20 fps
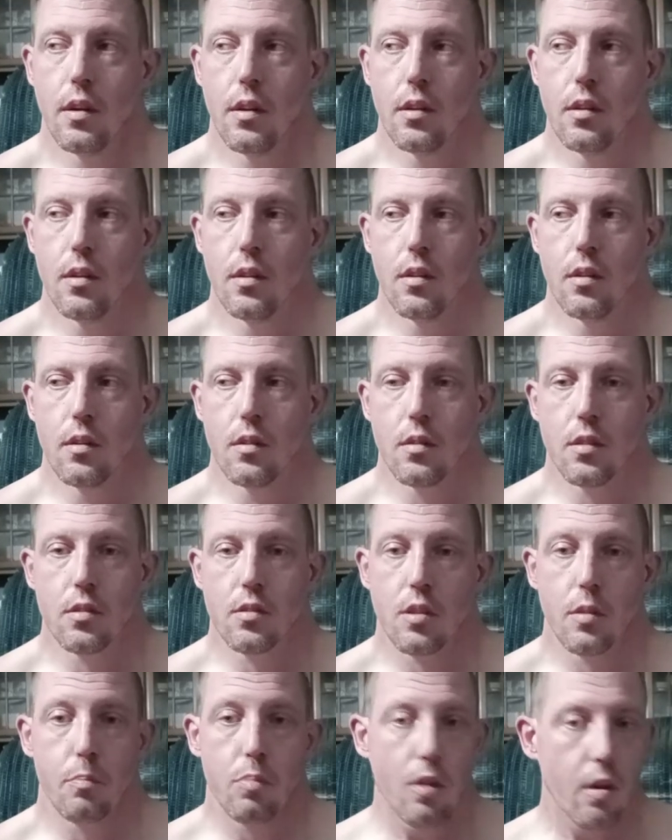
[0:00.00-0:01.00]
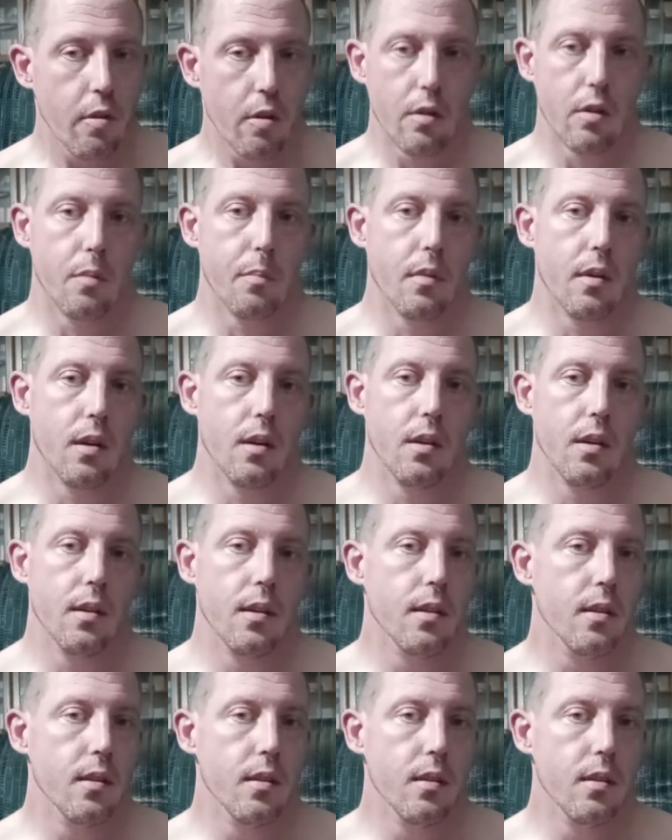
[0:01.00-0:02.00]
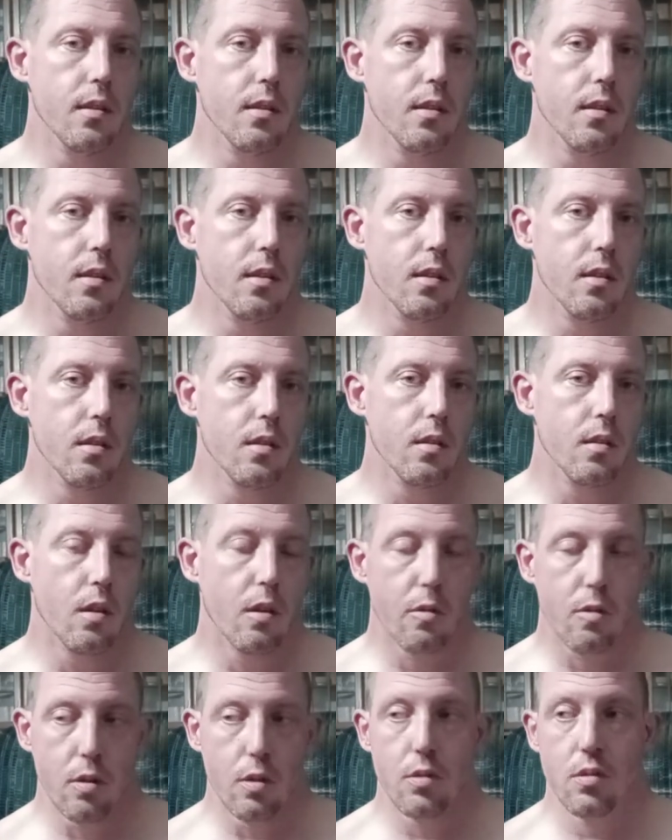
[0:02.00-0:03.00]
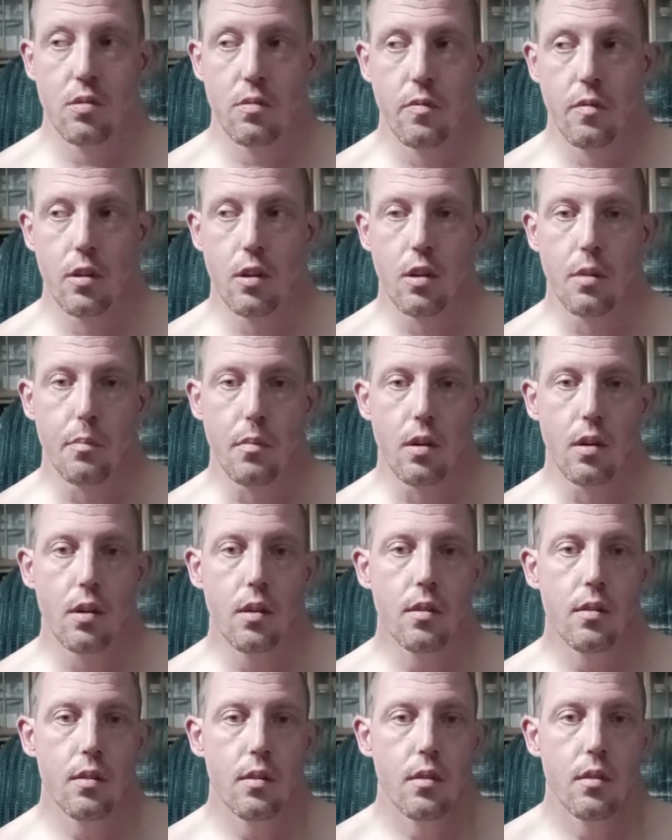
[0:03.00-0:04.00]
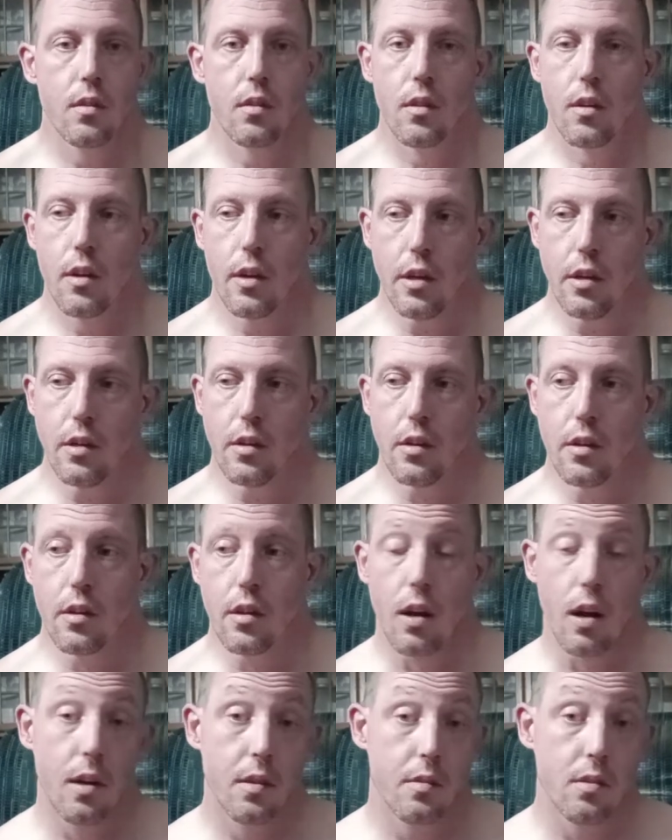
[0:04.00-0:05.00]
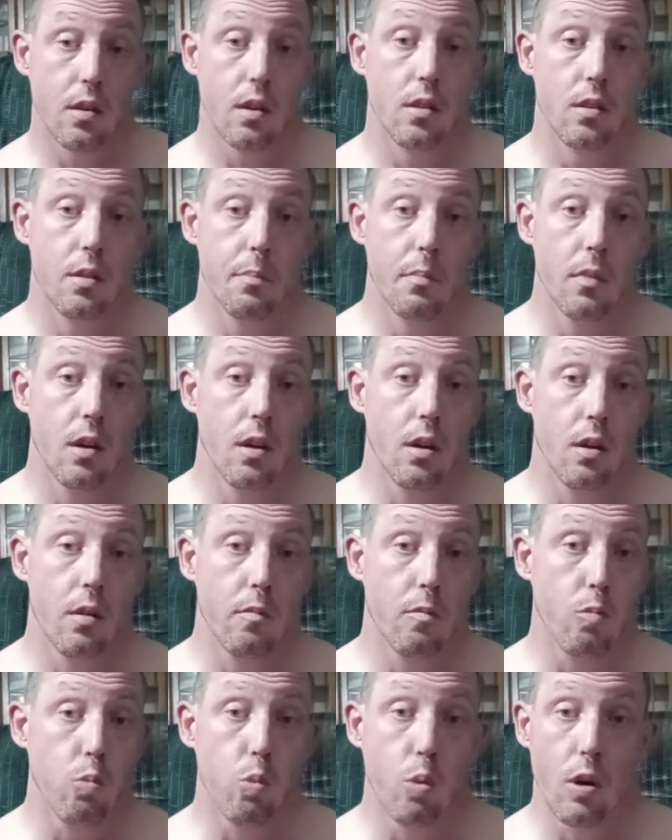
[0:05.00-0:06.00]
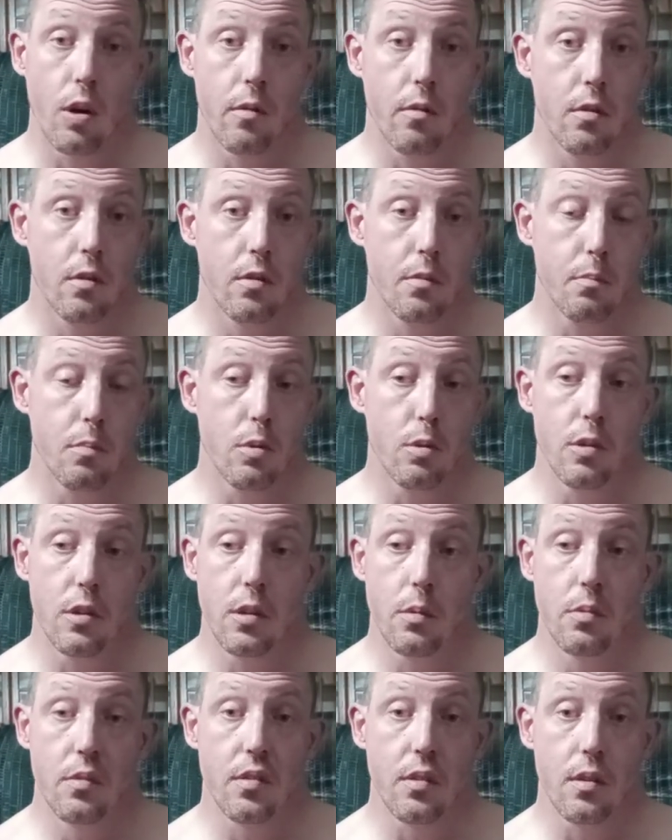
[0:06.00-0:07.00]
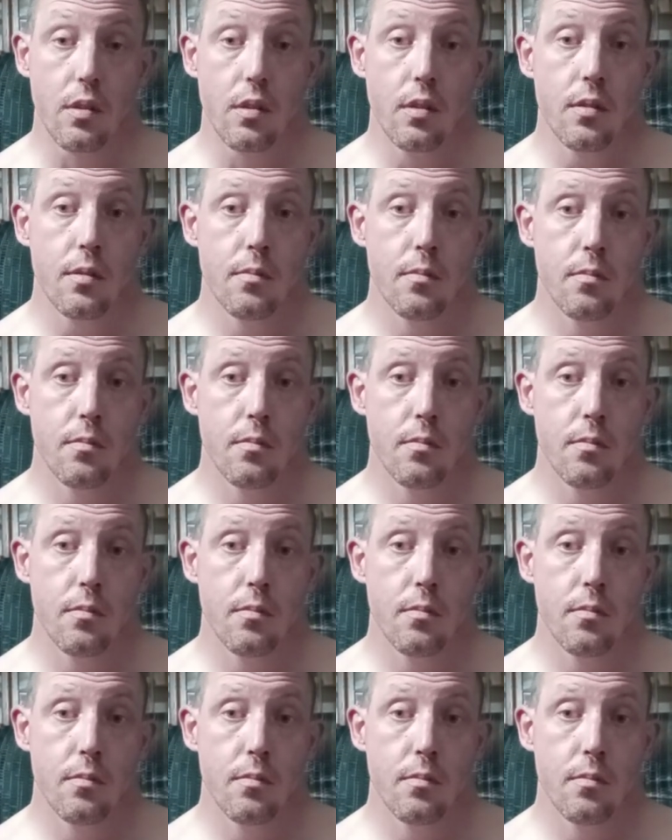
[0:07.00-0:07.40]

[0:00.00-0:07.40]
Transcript: and he's a brother of mine and a close friend of mine, and I talked him out of whatever mood he was in.